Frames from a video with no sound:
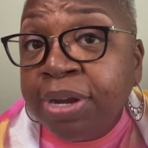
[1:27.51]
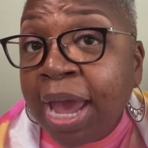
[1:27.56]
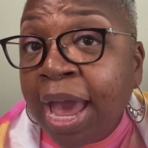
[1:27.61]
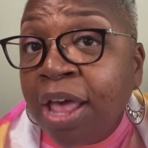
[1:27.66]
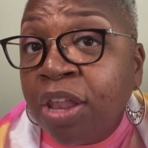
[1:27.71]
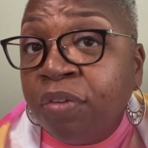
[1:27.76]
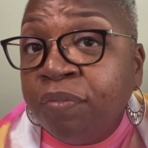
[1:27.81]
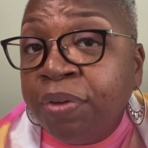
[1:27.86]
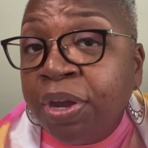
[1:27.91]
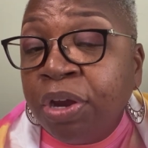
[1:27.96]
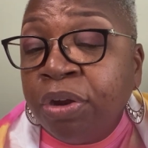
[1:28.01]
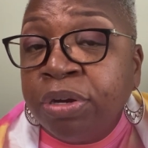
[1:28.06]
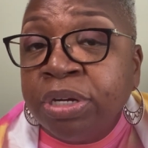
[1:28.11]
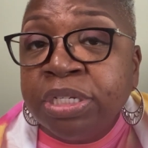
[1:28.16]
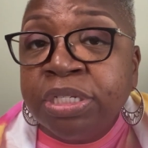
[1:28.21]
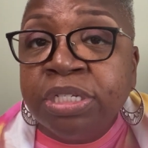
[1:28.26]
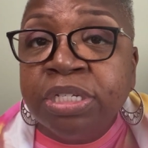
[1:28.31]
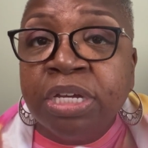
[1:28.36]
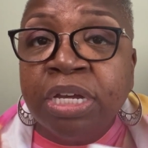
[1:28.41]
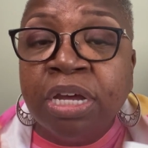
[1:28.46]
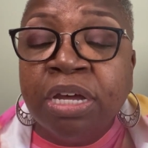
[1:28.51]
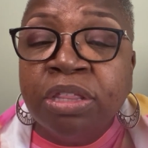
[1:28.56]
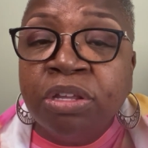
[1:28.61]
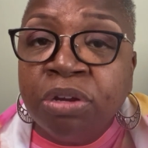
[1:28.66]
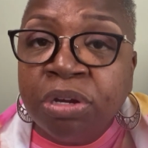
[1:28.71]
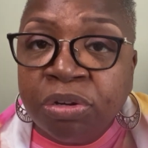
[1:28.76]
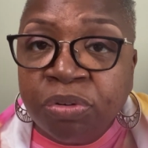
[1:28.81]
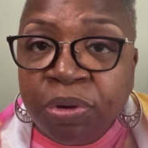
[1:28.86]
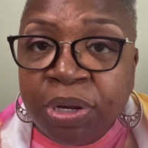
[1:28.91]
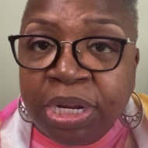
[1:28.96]
aloe vera to other
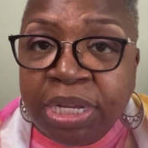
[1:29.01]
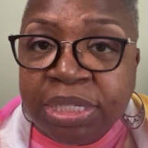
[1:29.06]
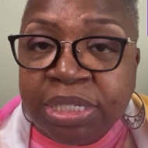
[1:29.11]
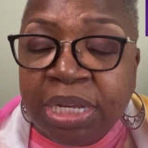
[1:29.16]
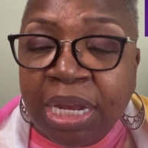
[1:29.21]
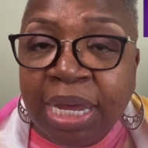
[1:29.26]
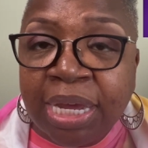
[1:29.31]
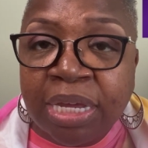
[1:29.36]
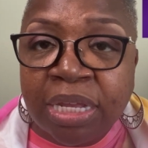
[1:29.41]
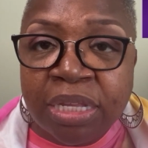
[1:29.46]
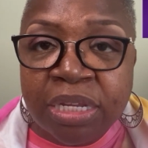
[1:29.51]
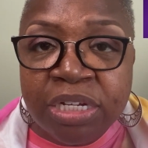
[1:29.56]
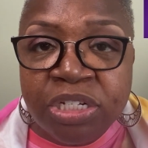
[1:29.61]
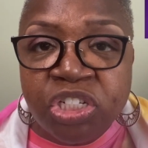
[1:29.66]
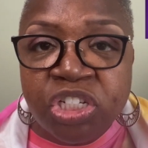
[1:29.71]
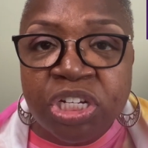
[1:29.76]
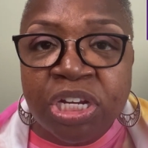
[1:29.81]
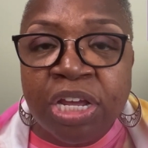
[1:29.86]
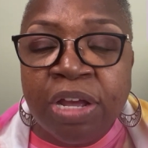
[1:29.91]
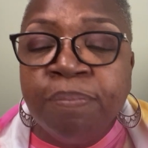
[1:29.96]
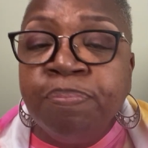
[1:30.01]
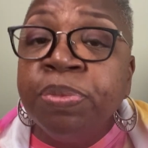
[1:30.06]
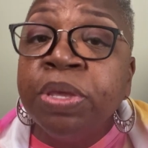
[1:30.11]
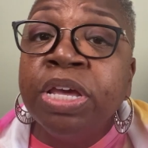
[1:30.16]
ingredients like calendula.